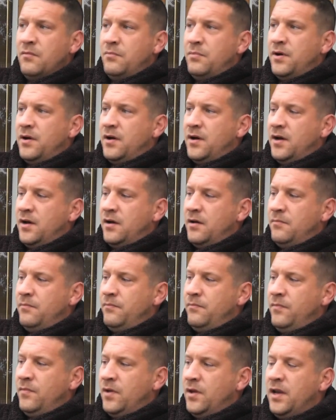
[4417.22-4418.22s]
But
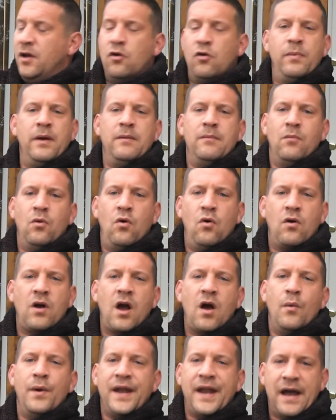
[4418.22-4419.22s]
a little bit more
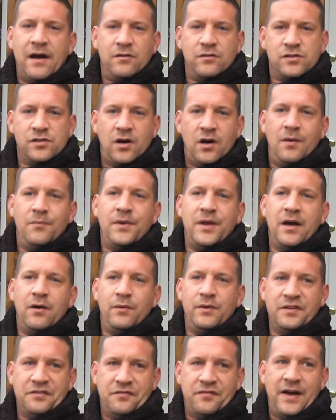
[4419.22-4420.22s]
going out time now
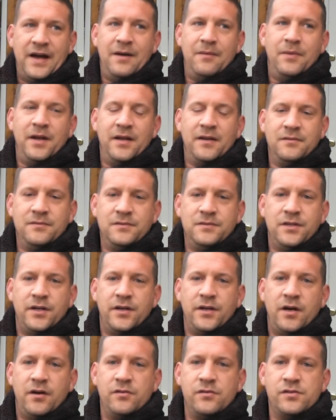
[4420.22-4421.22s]
with the family,
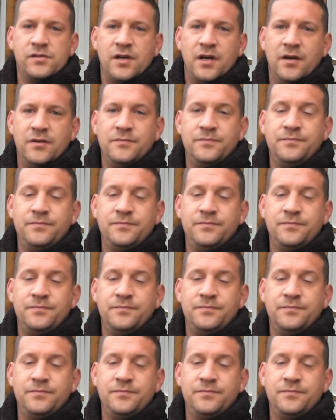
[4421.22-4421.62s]
so